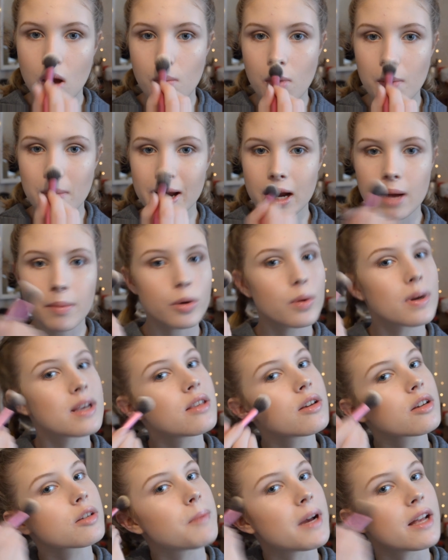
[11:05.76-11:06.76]
Makeup always
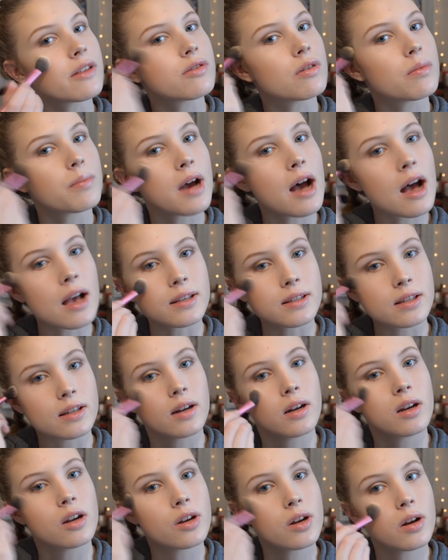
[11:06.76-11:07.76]
looks better in person
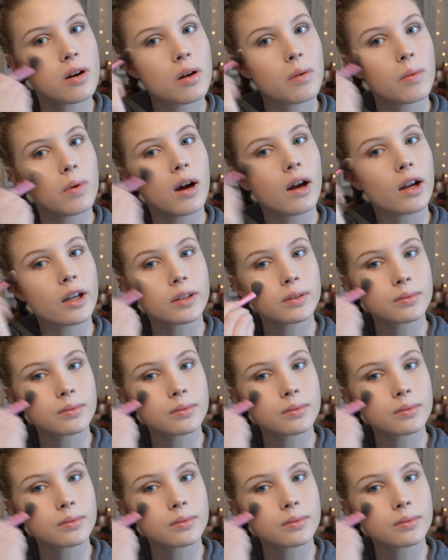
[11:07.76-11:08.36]
and I don't know why.